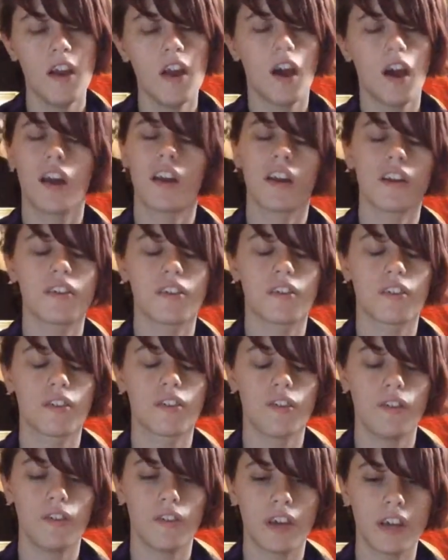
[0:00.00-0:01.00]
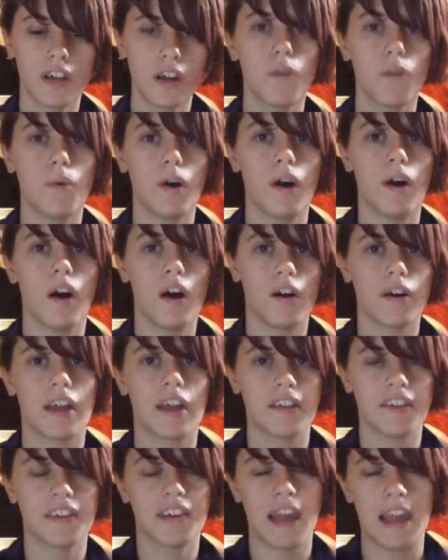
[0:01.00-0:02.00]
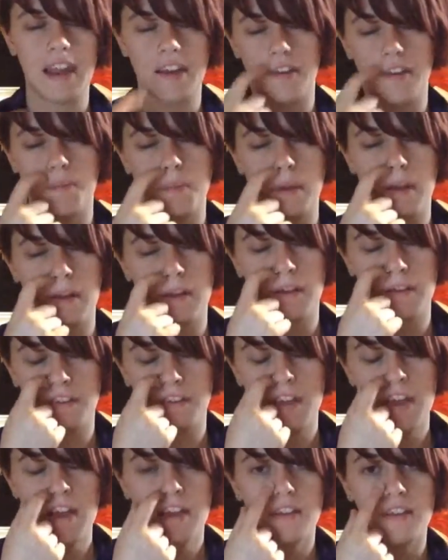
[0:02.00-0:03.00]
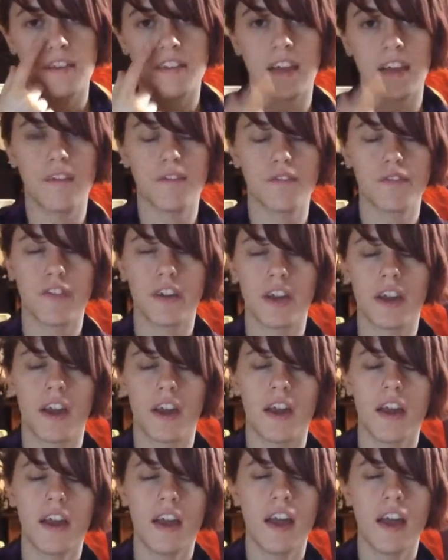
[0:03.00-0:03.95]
and I just thought, you know what, I'll get changed because this outfit